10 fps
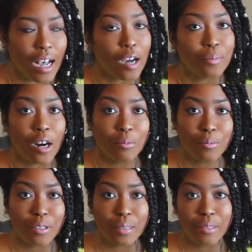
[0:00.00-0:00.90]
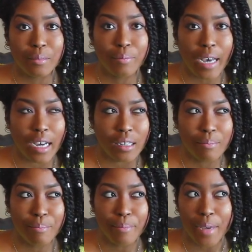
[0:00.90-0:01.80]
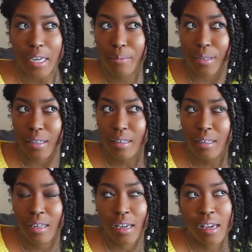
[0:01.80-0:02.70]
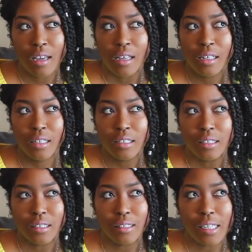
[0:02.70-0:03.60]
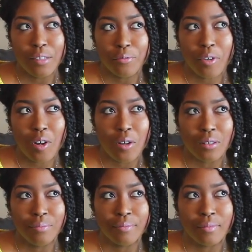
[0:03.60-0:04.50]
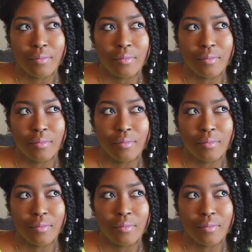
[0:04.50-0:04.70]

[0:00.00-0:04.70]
I'll probably be back maybe late fall